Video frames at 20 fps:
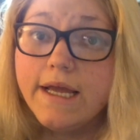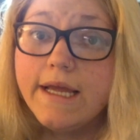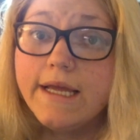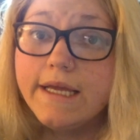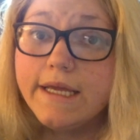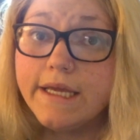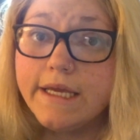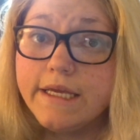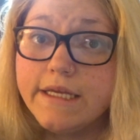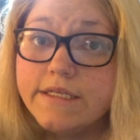
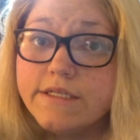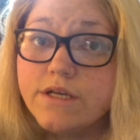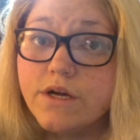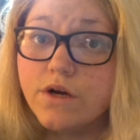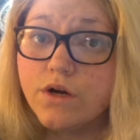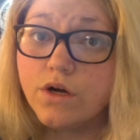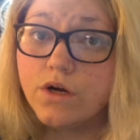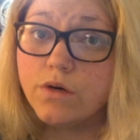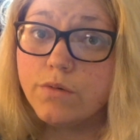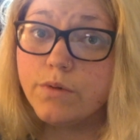He's
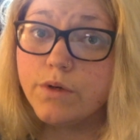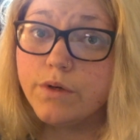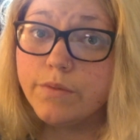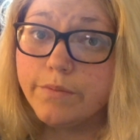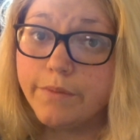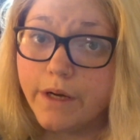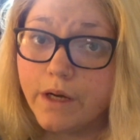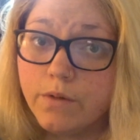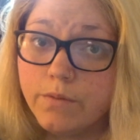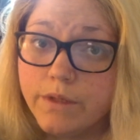Herbert
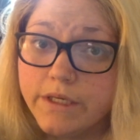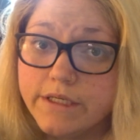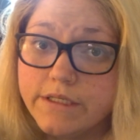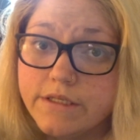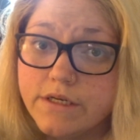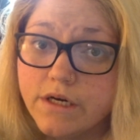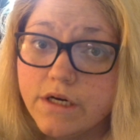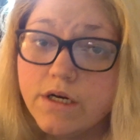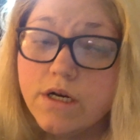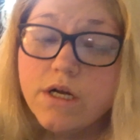
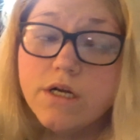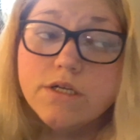Baumeister.